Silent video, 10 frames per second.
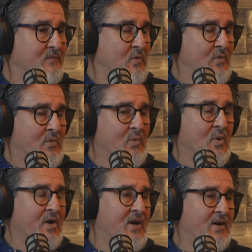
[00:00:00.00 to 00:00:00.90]
we're
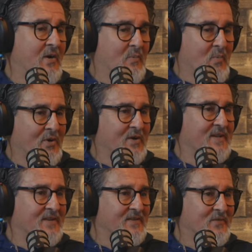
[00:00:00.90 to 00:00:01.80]
working on
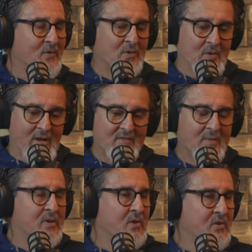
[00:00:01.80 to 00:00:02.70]
44. They'll have
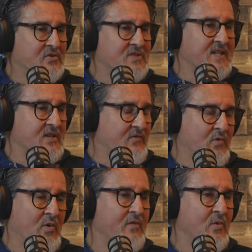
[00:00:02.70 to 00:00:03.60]
the pickles in
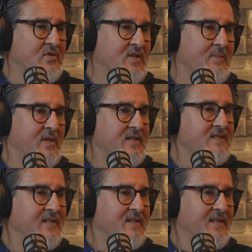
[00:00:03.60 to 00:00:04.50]
44
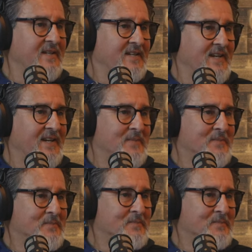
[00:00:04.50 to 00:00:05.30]
someplace. Okay. Yeah.